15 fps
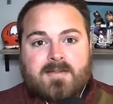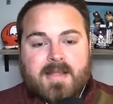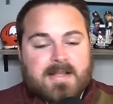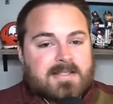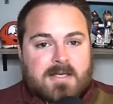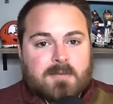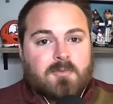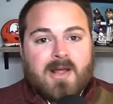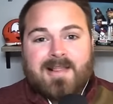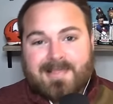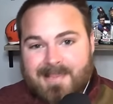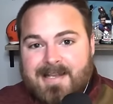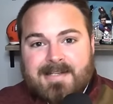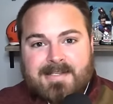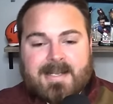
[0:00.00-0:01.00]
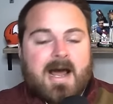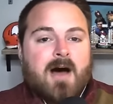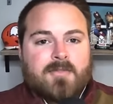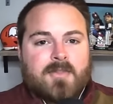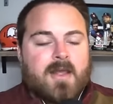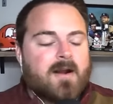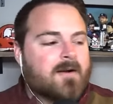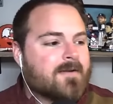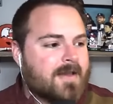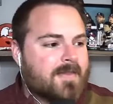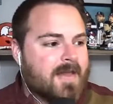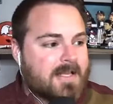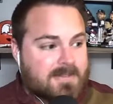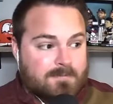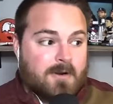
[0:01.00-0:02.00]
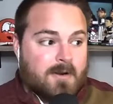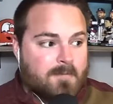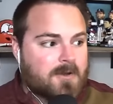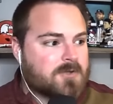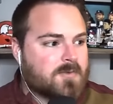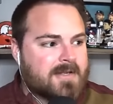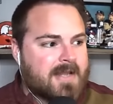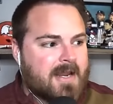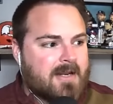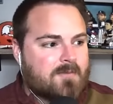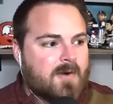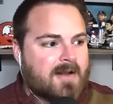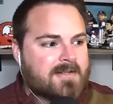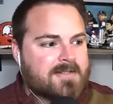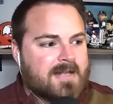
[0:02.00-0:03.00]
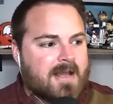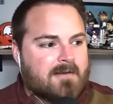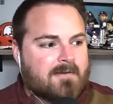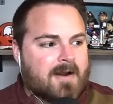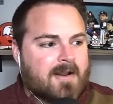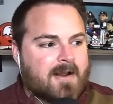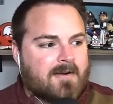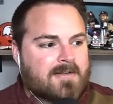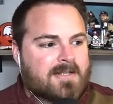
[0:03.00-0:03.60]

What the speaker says: The NCAA leaked it out there, and that's pretty much what Danny White's saying right here.